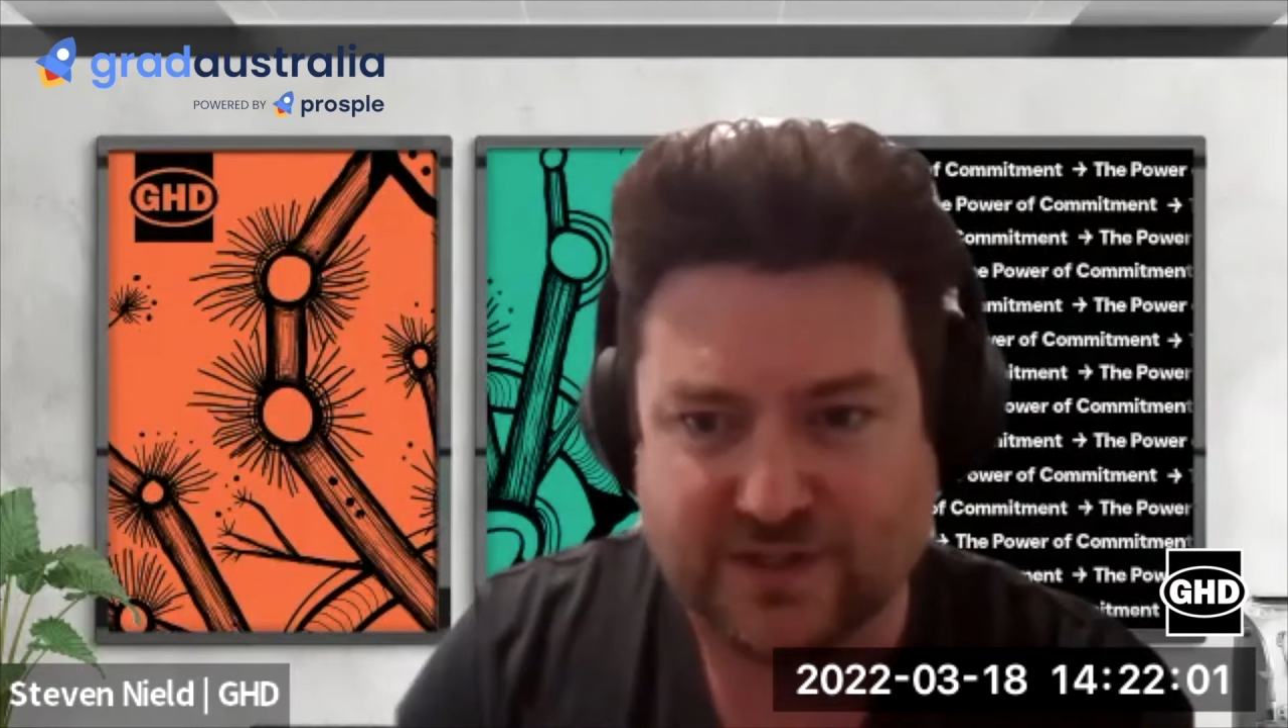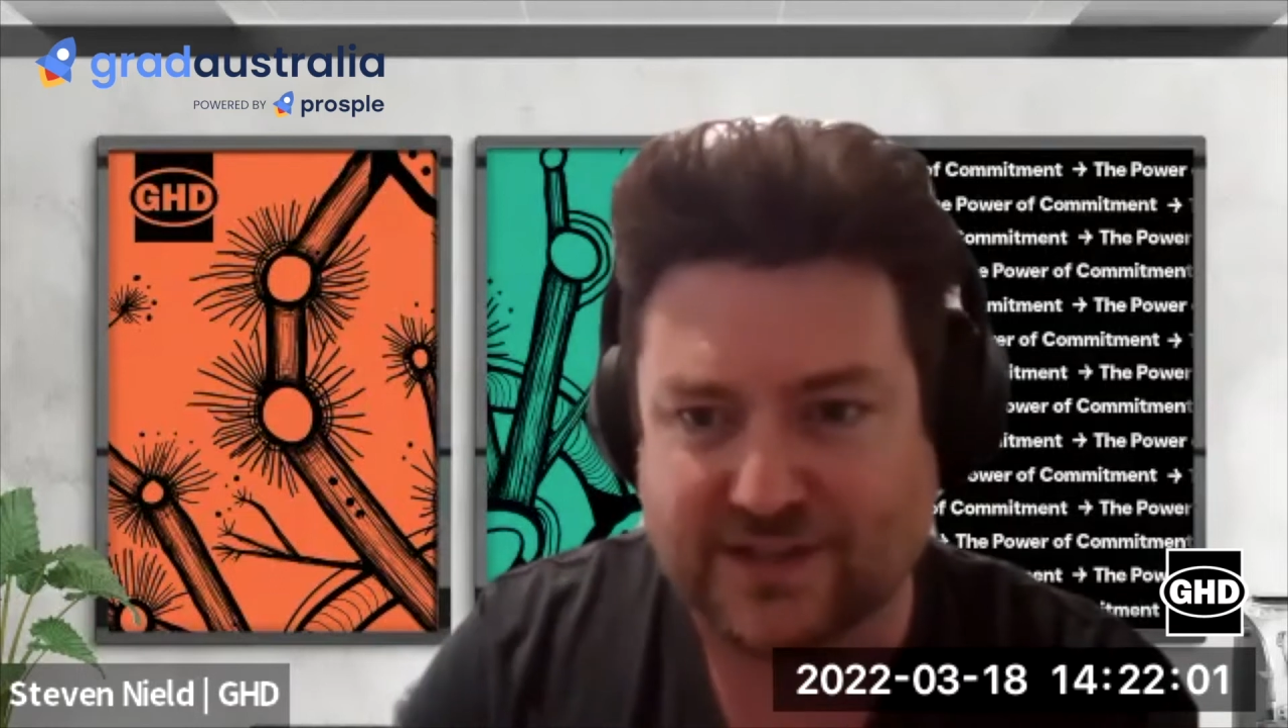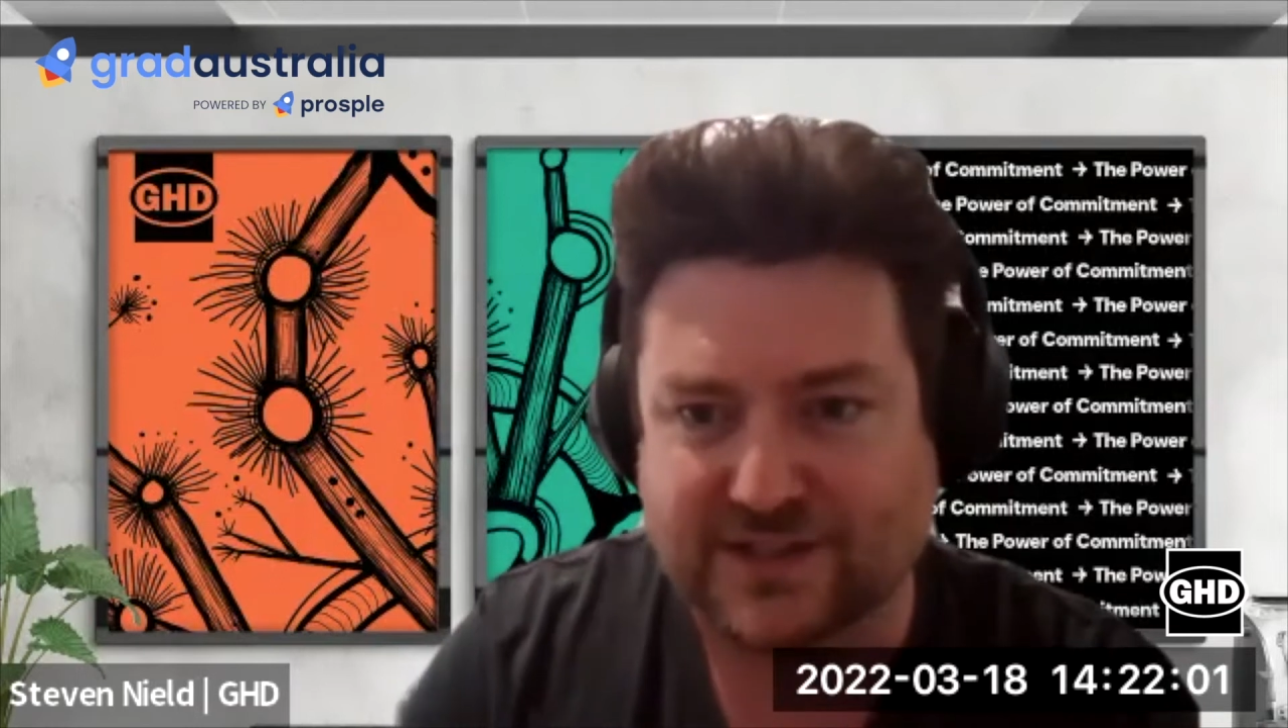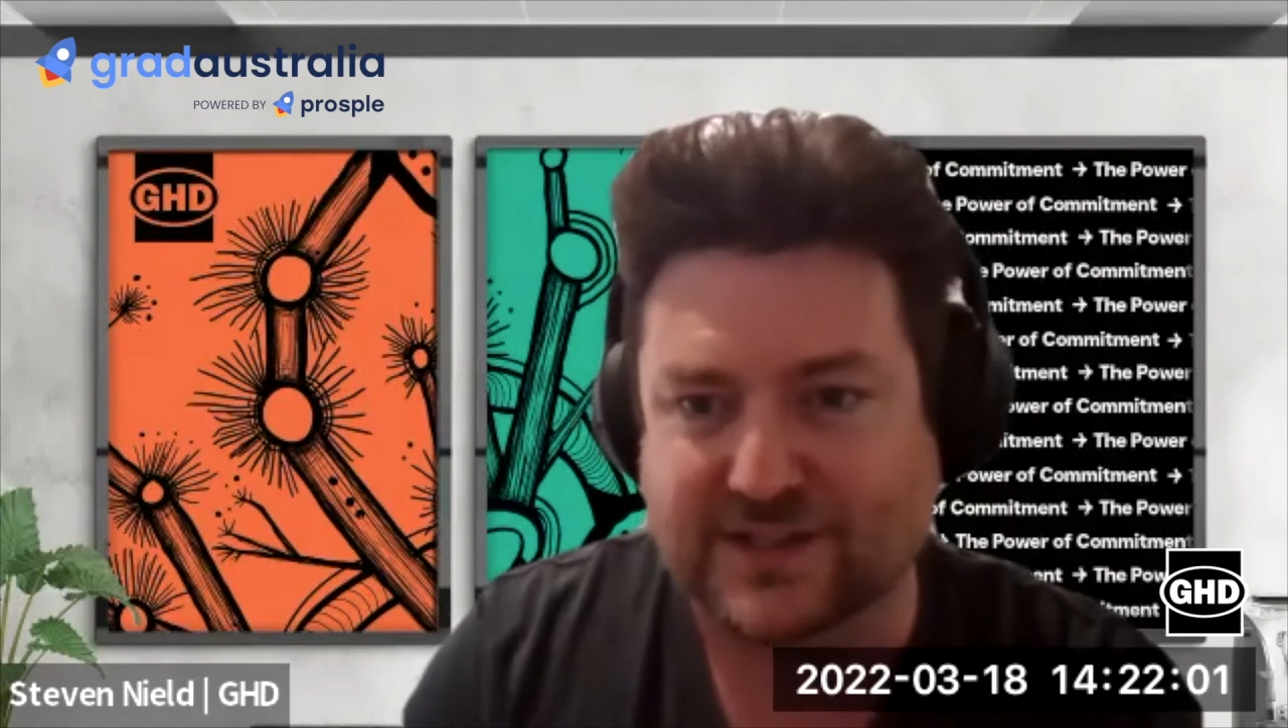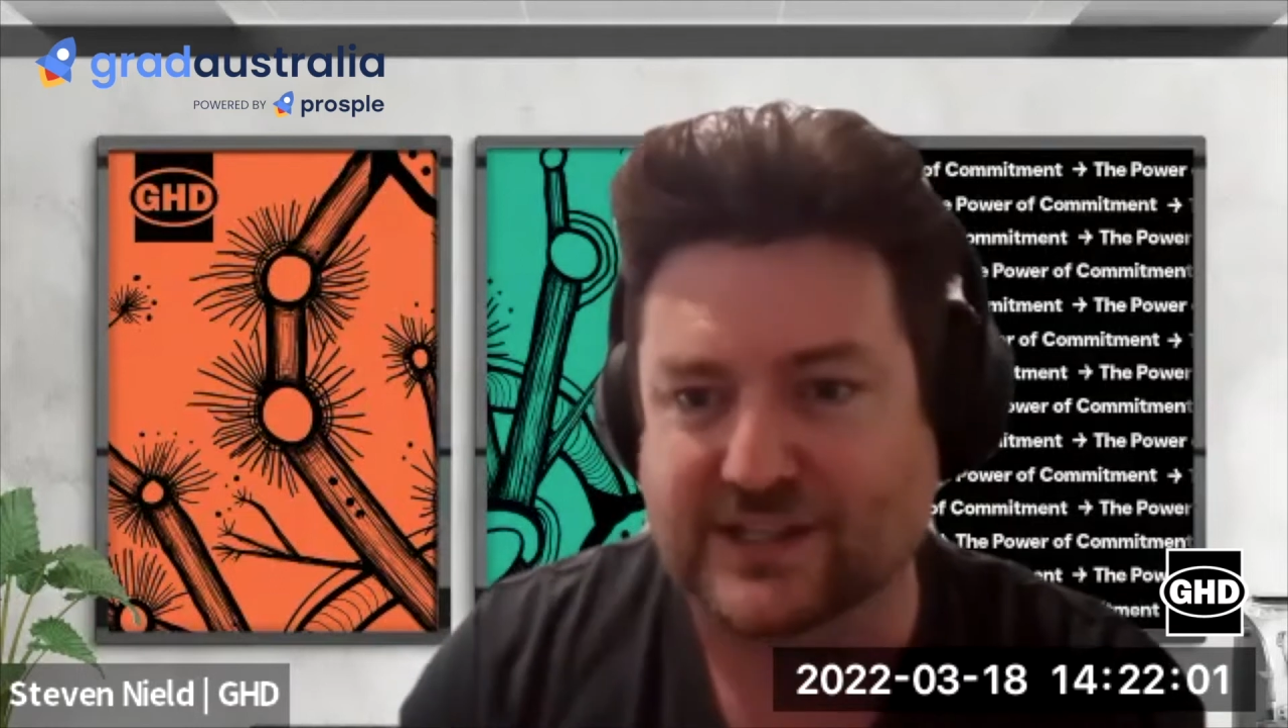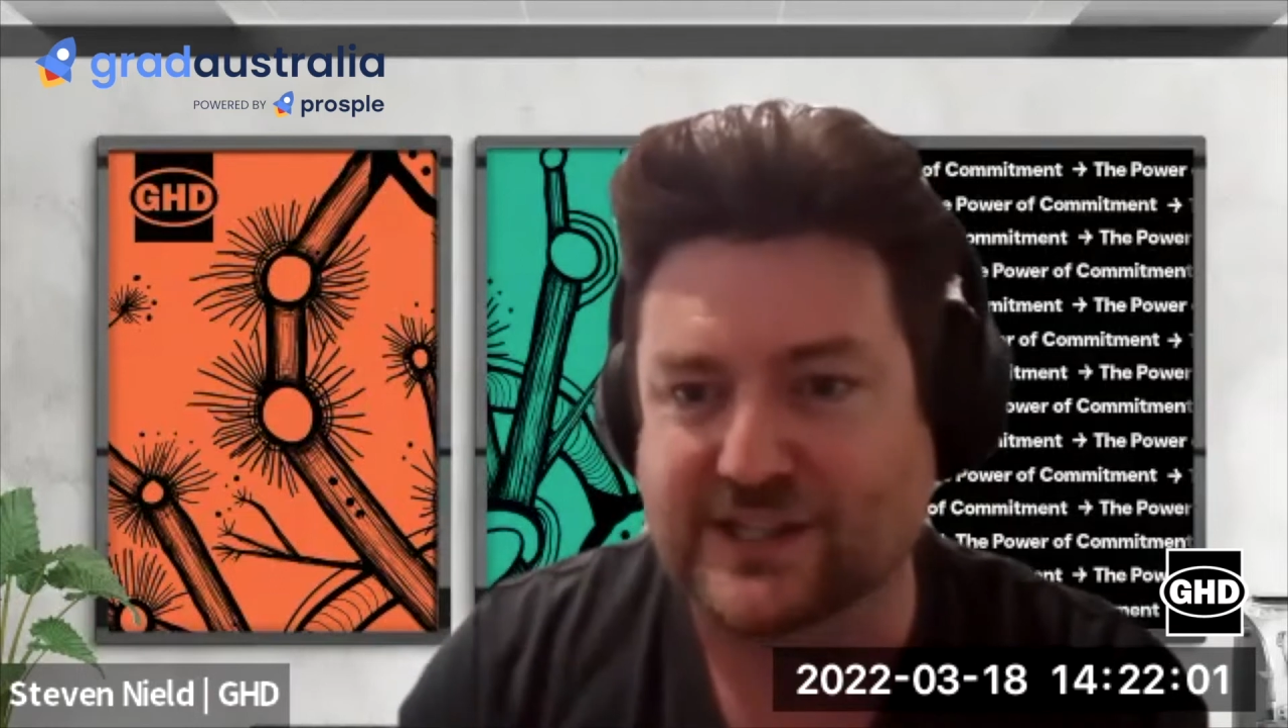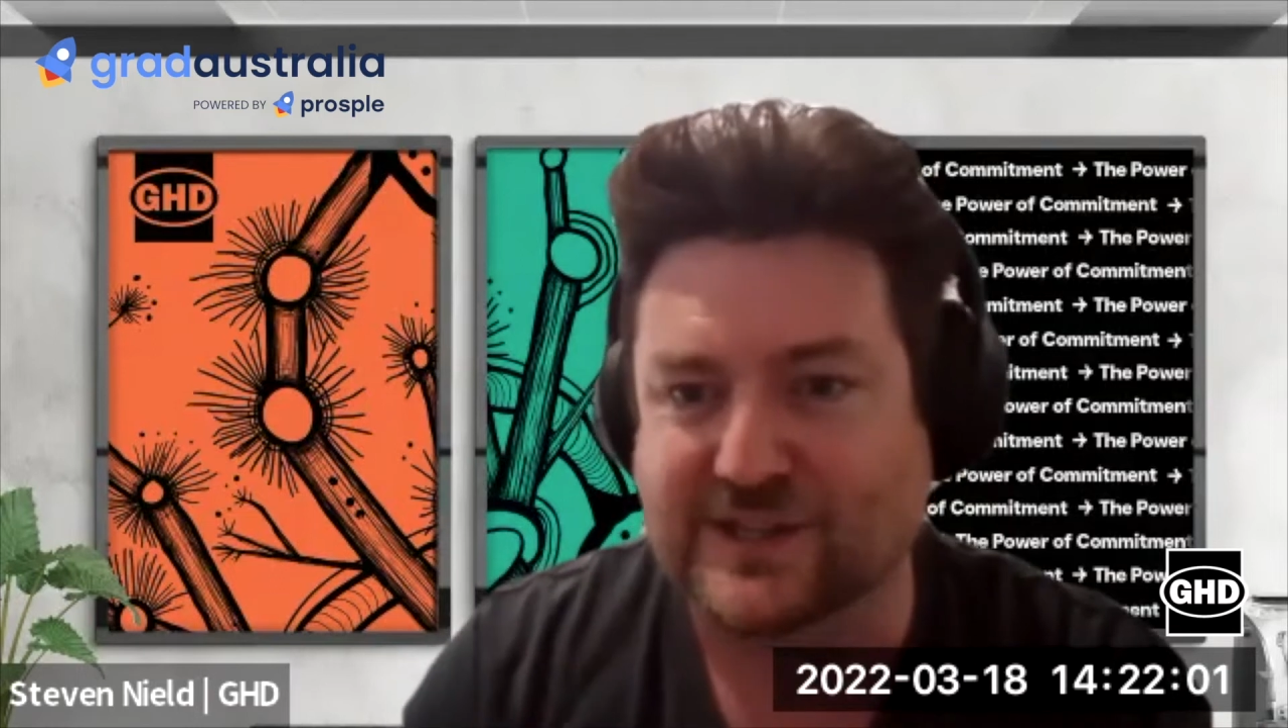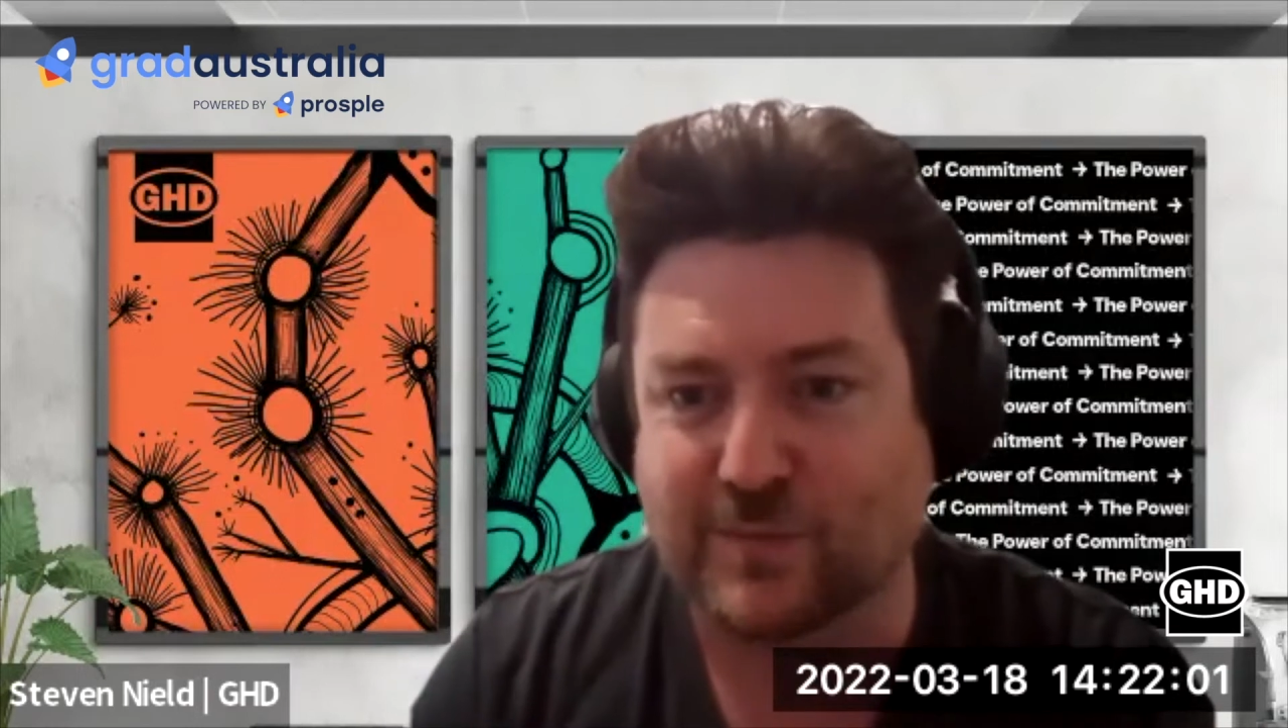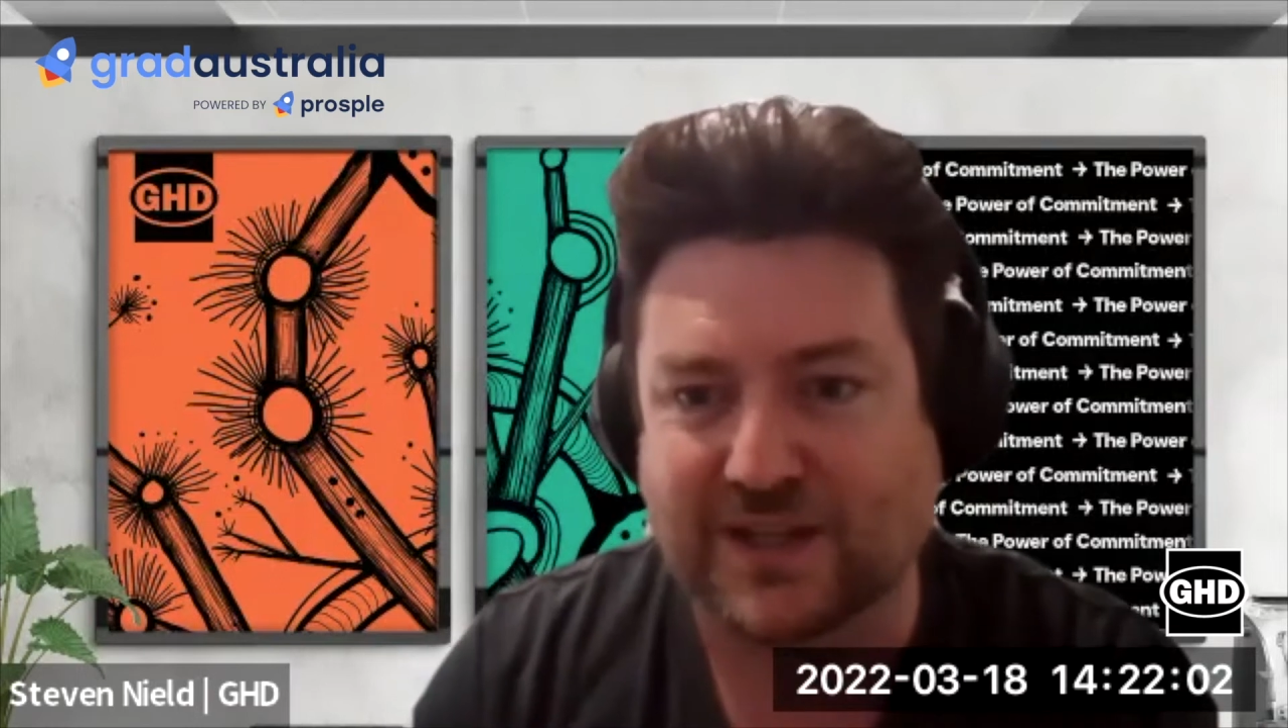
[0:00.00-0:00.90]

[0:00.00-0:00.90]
this because this isn't